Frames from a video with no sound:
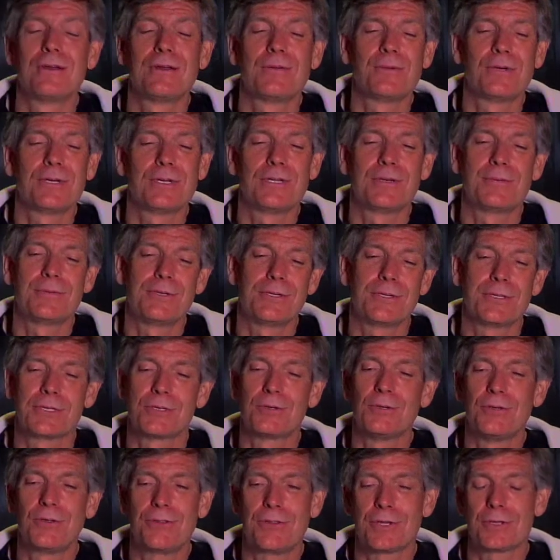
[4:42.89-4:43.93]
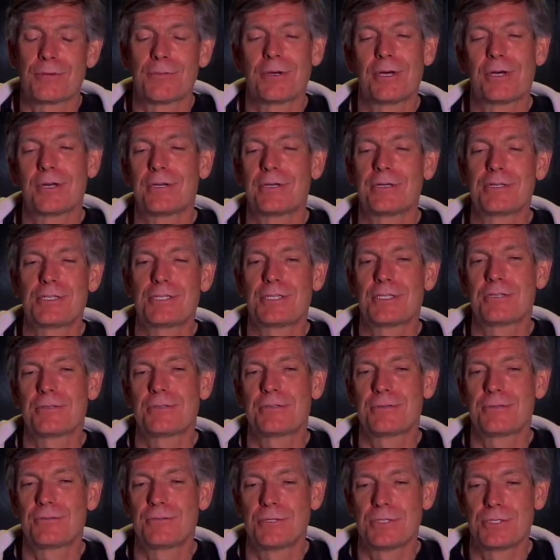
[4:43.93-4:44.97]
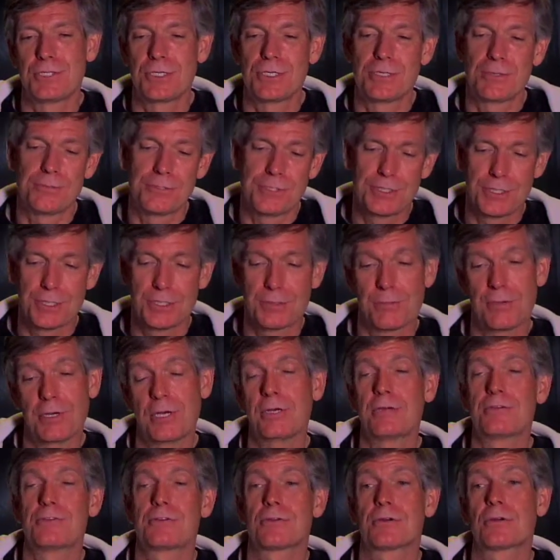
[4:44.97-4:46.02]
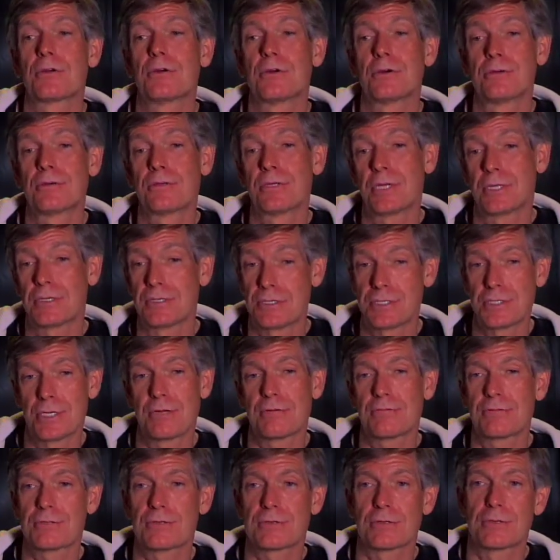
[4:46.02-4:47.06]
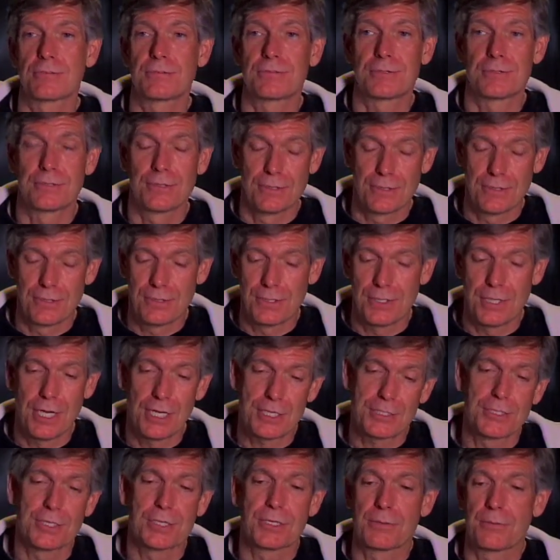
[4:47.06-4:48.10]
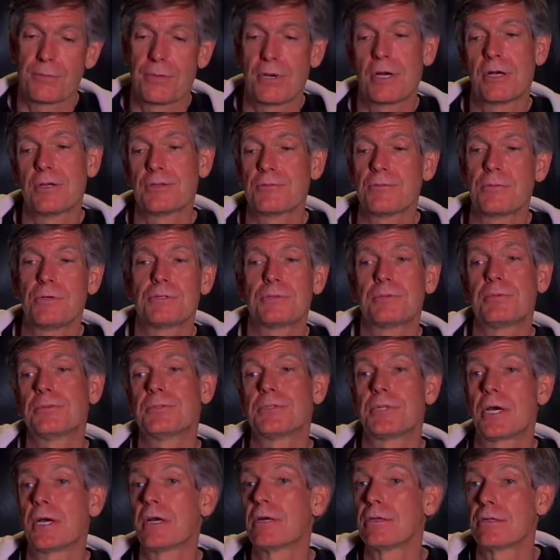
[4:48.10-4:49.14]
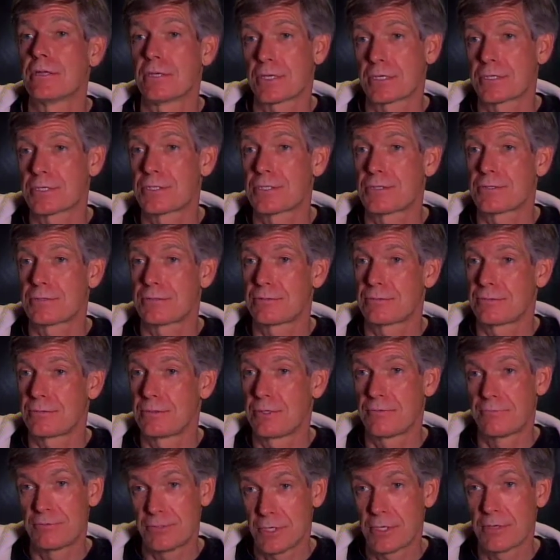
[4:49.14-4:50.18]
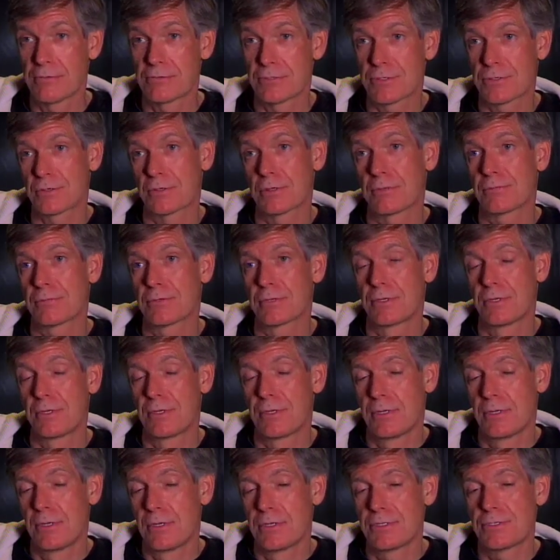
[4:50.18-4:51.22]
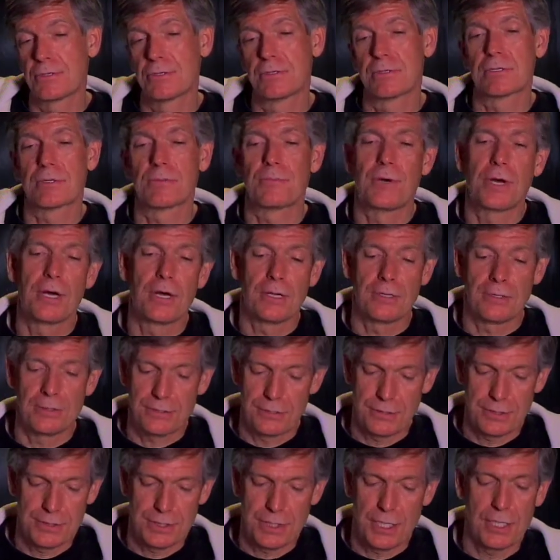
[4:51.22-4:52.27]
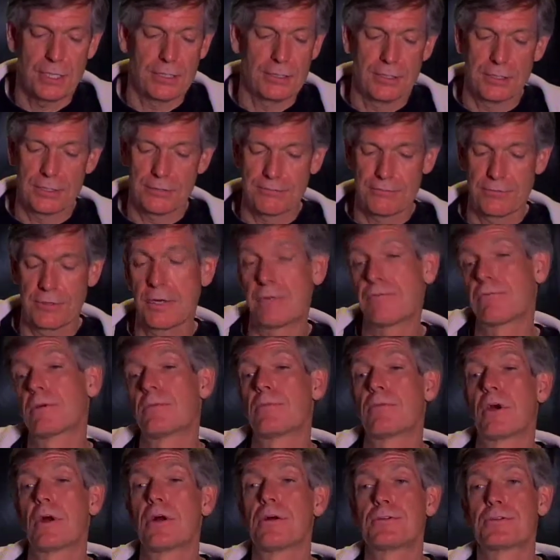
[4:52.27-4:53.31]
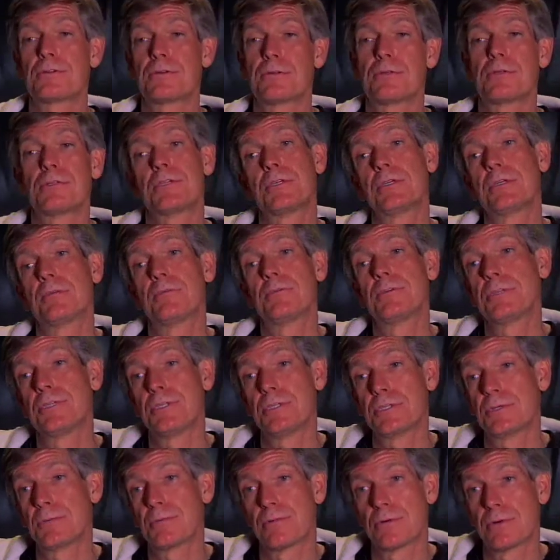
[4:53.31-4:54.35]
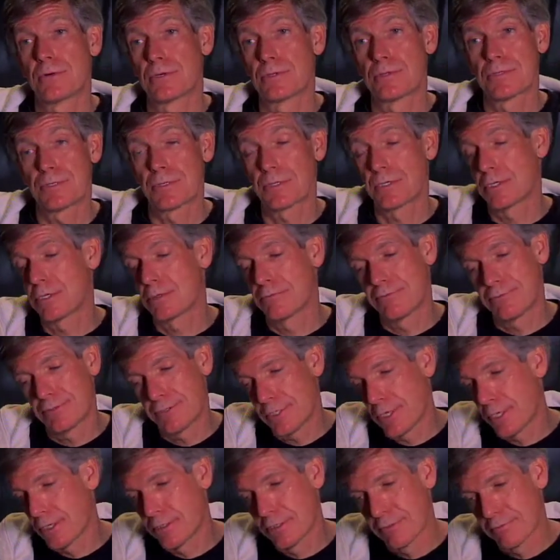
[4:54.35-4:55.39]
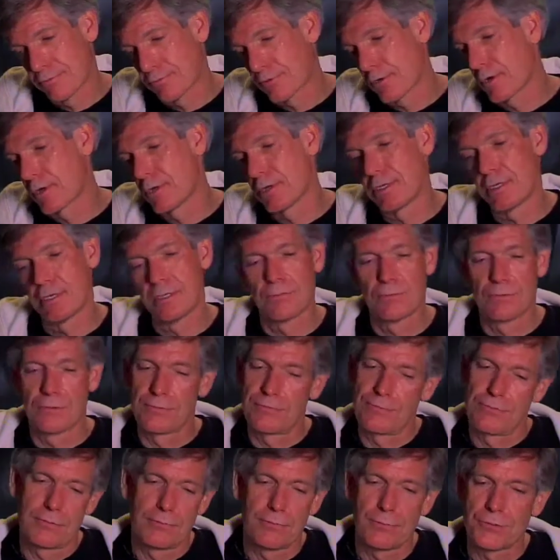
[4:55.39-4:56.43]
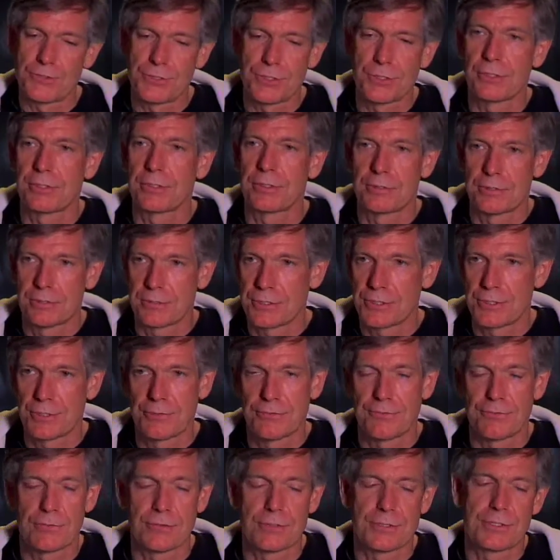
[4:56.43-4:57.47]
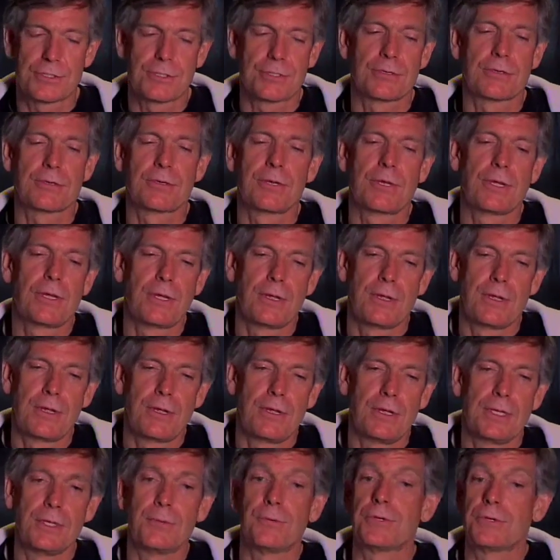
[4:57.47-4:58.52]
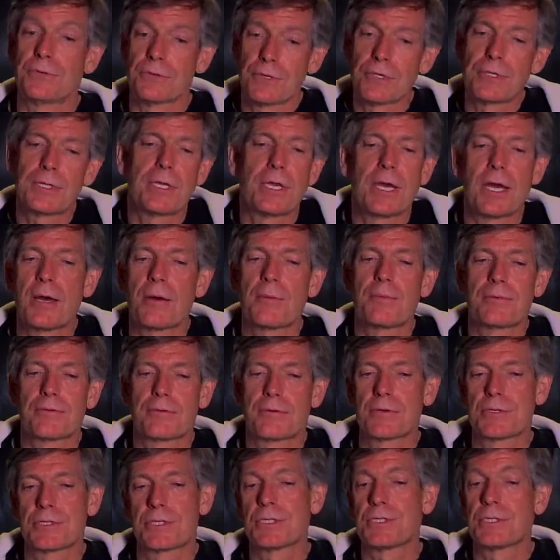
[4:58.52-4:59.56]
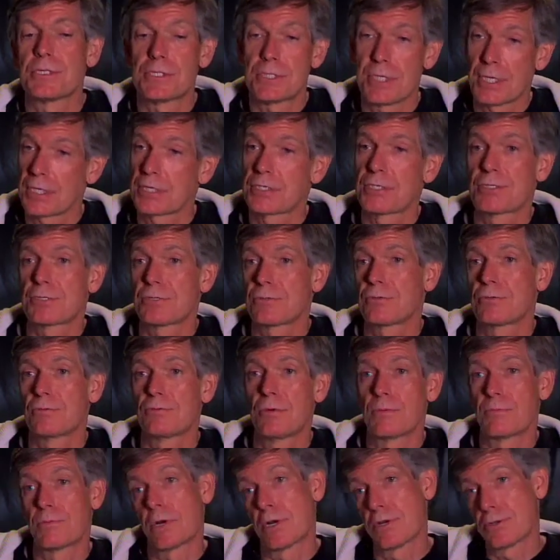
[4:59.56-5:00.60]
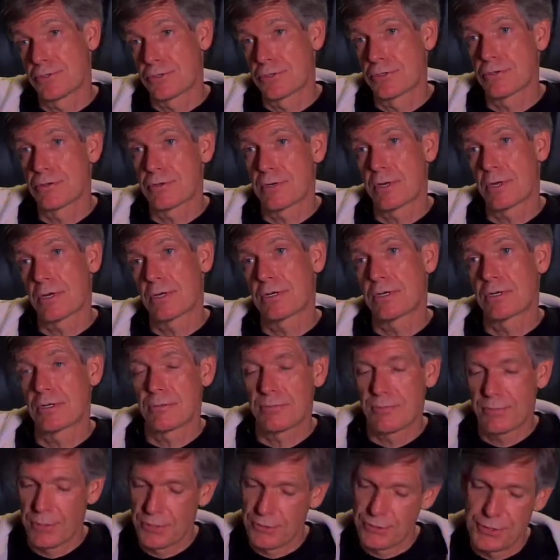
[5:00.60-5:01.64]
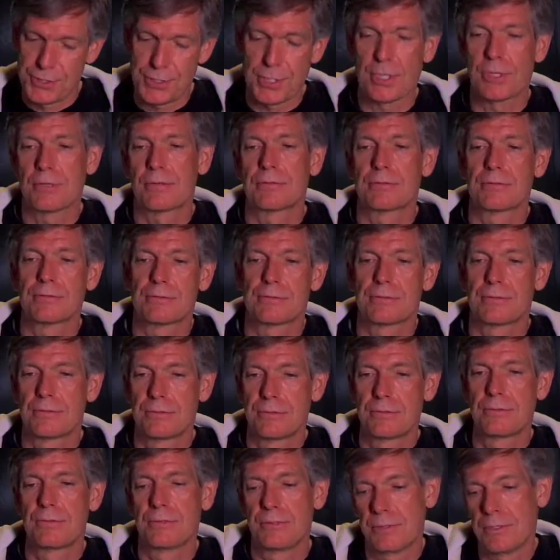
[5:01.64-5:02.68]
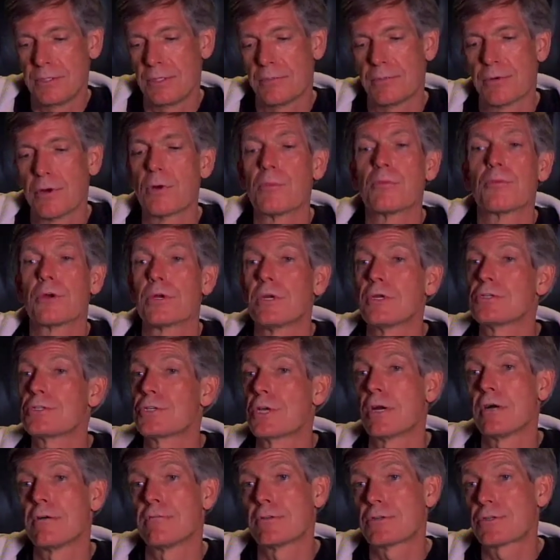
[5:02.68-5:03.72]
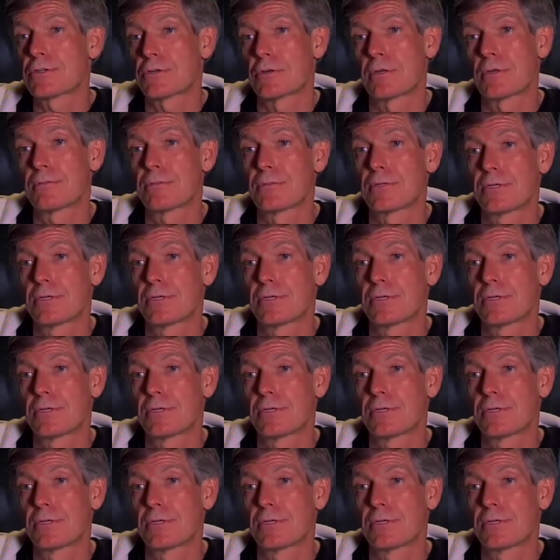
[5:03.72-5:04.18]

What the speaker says: But the cool thing about it is that when GWT compiles your code down to JavaScript, it actually compiles multiple dialects of JavaScript. So it'll compile a dialect for every browser that GWT supports. So you get a dialect for IE, one for Mozilla, and so forth. And then when you run the app, of course, it detects what browser you're on, and it pulls down the appropriate JavaScript.